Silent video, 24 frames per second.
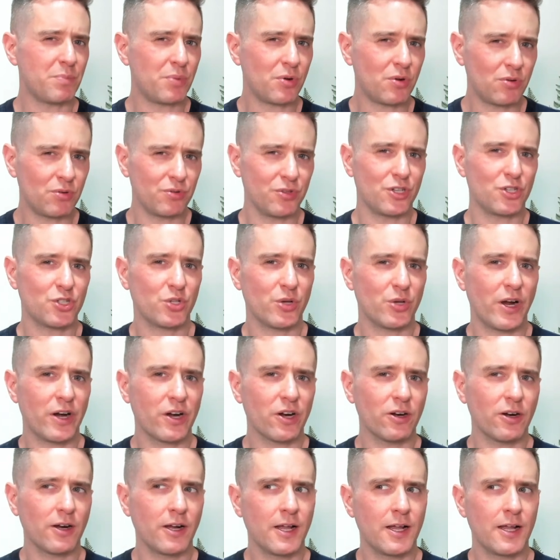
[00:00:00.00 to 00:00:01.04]
pulled the
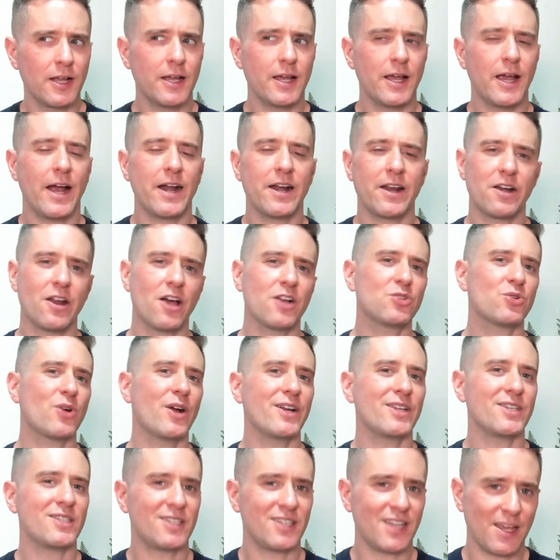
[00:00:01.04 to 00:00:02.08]
trigger had I not
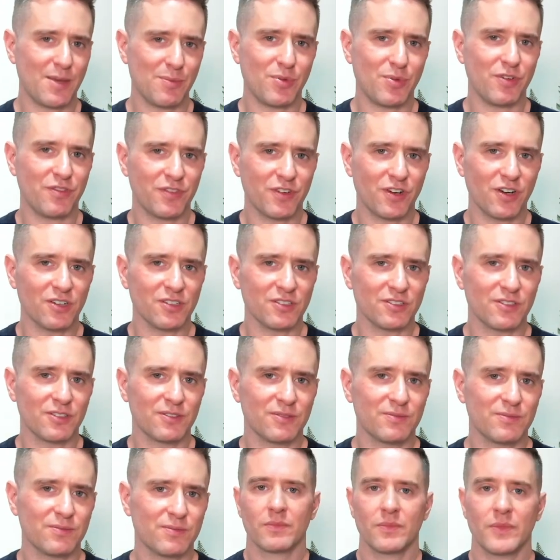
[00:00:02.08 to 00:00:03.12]
tried a sample first.
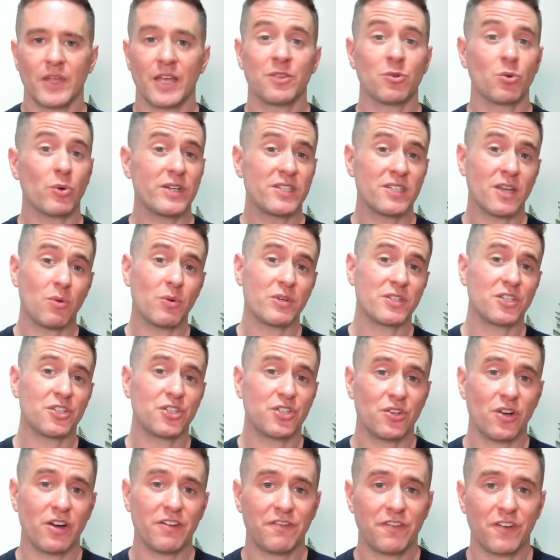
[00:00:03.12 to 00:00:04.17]
And the reason I wasn't
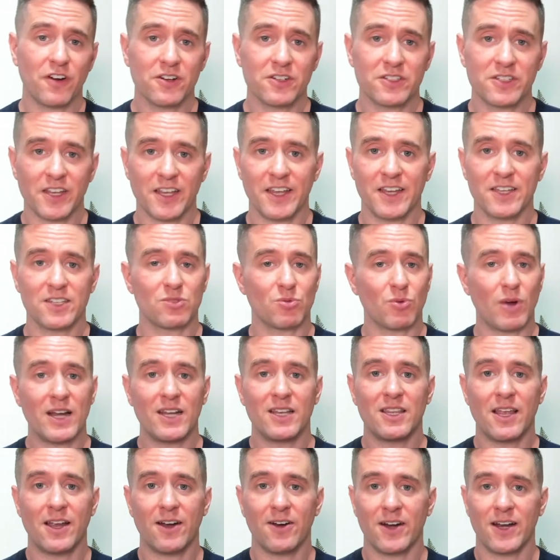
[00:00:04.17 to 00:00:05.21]
sure at first is
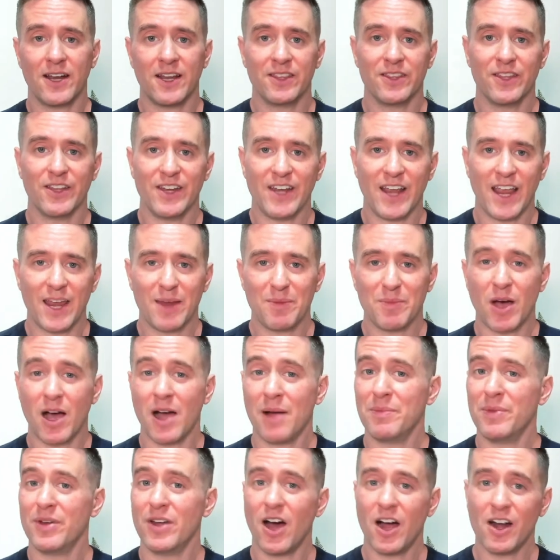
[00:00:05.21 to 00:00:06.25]
right there in the name.
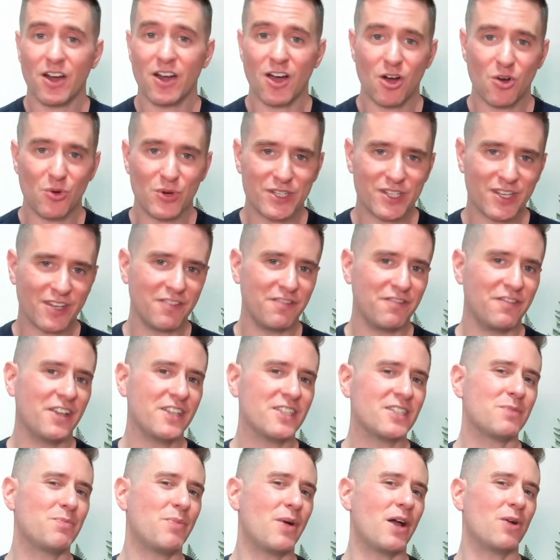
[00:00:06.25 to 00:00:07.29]
I'm not always
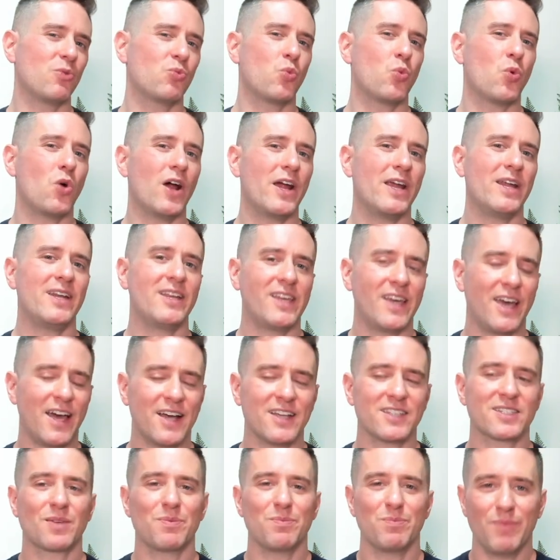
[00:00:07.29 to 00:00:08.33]
convinced by wine
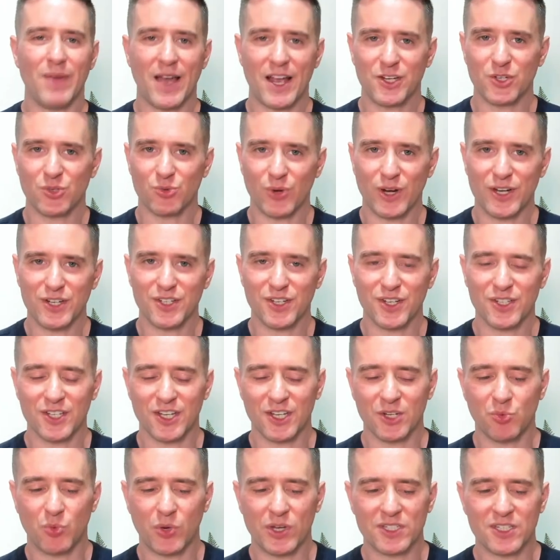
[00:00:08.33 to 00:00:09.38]
cask maturations
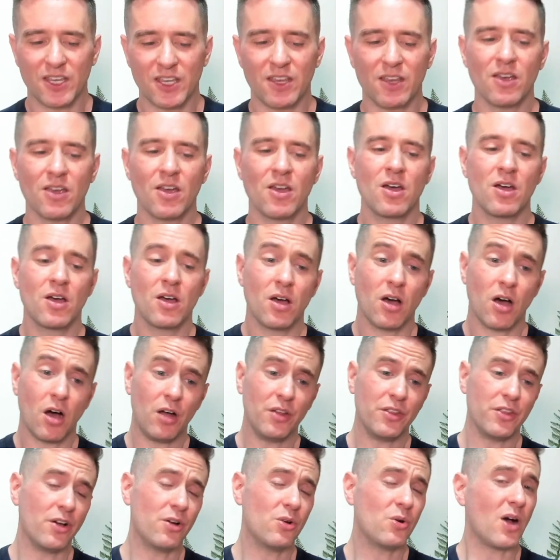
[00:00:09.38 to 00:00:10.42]
in whiskey,
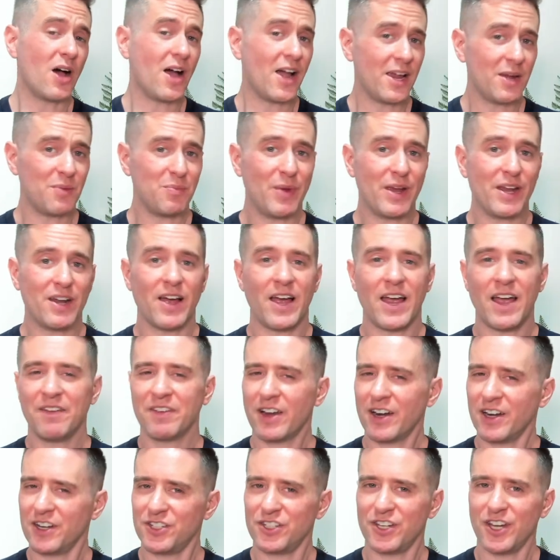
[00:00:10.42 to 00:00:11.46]
although I admit I have
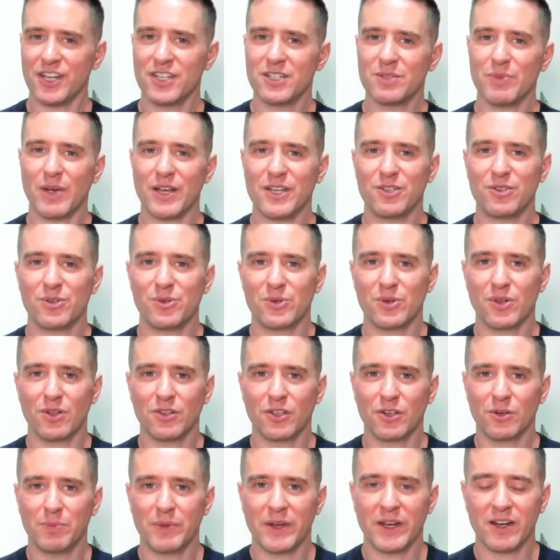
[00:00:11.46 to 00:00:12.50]
kind of changed my tune a
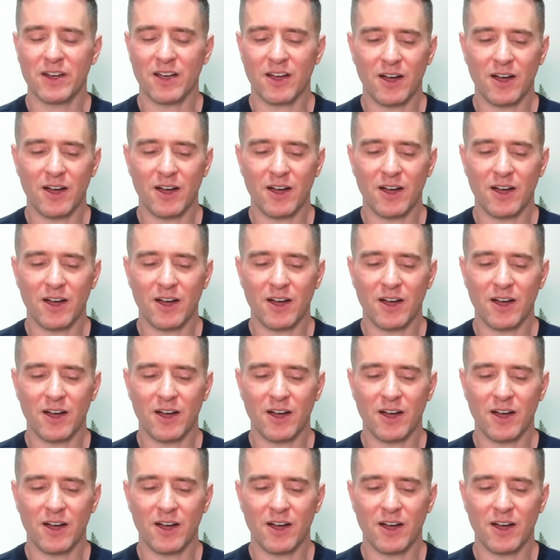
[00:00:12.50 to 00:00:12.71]
little bit.